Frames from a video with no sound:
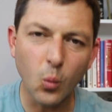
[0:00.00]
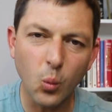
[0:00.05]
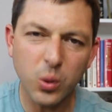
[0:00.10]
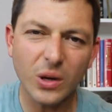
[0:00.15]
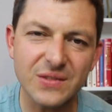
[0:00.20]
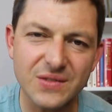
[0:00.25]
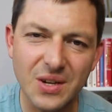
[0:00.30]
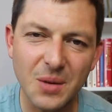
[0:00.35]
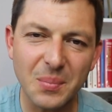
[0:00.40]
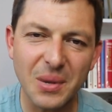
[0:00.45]

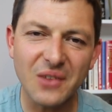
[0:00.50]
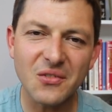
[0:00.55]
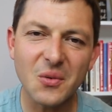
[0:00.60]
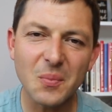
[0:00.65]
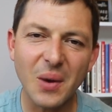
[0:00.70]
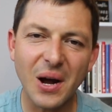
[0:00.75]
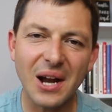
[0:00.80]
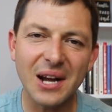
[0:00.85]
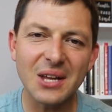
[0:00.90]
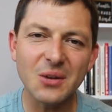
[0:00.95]
What's up
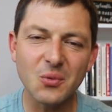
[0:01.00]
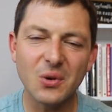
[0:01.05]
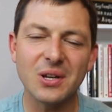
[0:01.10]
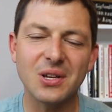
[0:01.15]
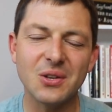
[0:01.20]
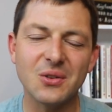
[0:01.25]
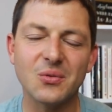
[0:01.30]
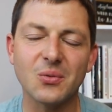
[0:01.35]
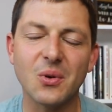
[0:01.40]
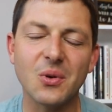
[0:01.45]
everybody,
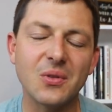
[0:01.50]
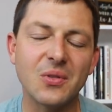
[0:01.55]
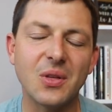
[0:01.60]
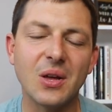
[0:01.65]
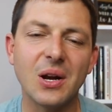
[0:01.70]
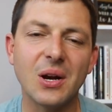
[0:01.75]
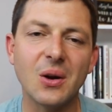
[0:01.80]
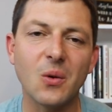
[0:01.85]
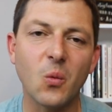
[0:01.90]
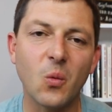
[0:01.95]
Ricky Carruth
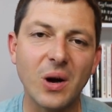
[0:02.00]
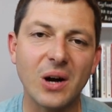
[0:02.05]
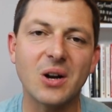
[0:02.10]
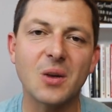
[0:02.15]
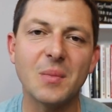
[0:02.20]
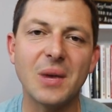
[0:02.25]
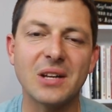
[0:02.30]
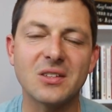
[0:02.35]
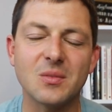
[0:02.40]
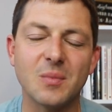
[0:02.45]
here.
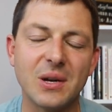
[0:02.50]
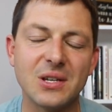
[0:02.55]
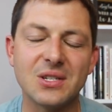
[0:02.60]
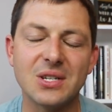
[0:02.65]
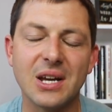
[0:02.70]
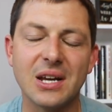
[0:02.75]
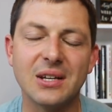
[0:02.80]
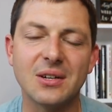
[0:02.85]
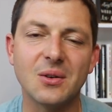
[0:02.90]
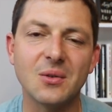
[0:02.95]
Welcome back to my
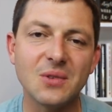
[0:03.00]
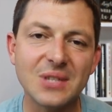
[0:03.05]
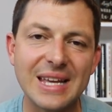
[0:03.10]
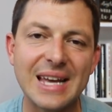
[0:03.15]
channel.